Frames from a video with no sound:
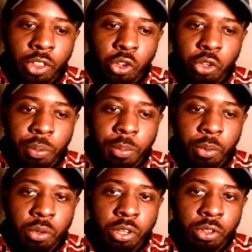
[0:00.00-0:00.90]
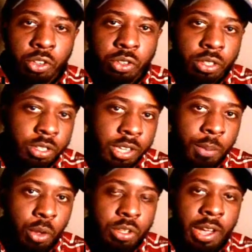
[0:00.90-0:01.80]
of it. Those are people, those are the
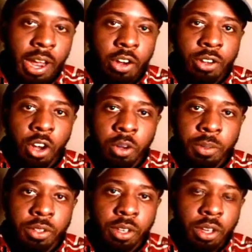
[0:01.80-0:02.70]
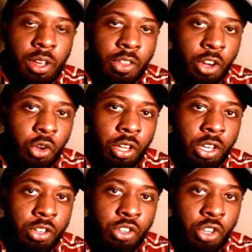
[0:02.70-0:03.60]
same old tired dogmas that are going to
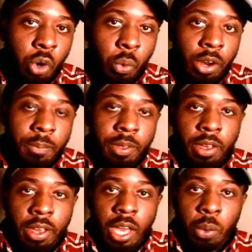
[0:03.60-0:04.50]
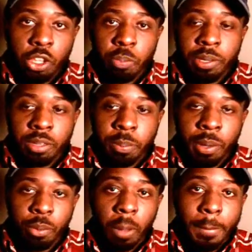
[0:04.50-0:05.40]
get us nowhere. And what those
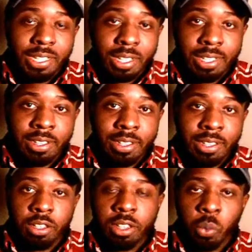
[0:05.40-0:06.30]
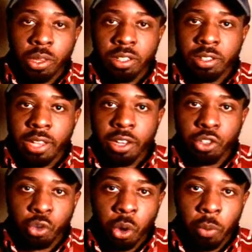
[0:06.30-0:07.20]
people are basically saying is they want the
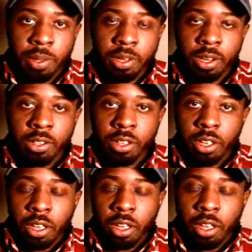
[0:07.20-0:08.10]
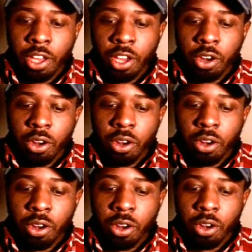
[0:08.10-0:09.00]
status quo, because their
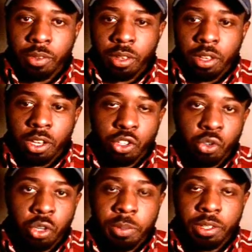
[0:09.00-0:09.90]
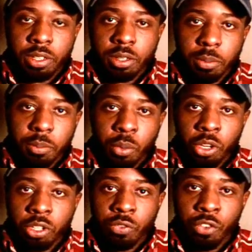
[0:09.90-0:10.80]
extremist
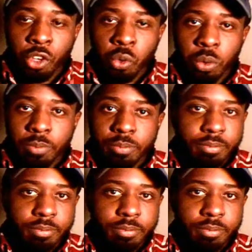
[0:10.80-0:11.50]
points of view